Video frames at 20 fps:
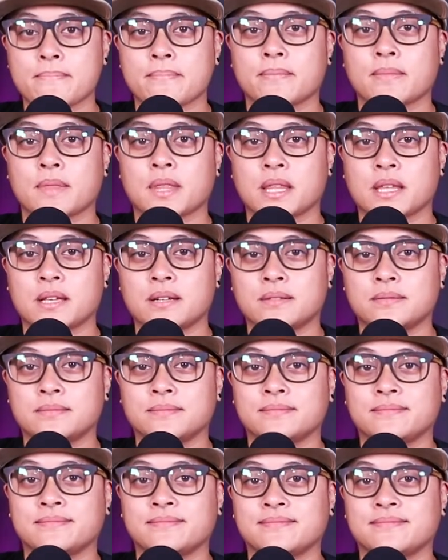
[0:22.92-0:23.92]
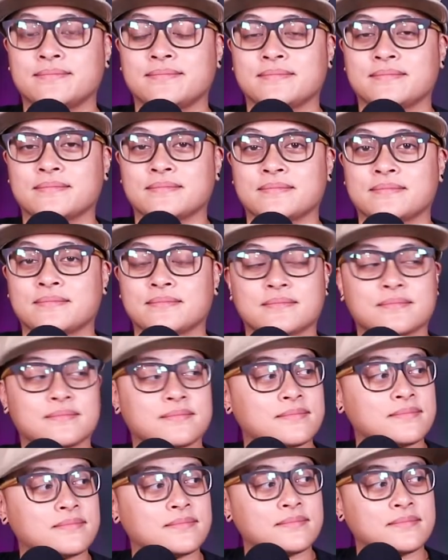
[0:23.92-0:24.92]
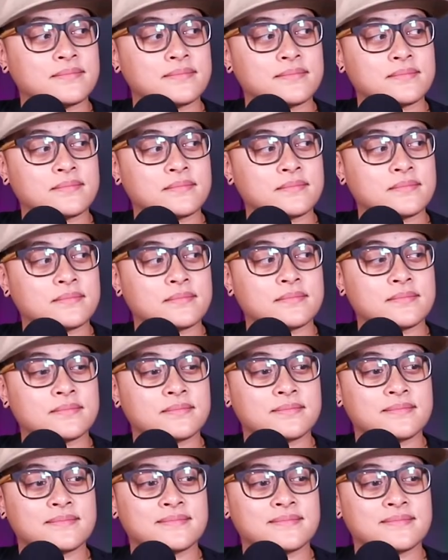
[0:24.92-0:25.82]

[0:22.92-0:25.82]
This person isn't speaking.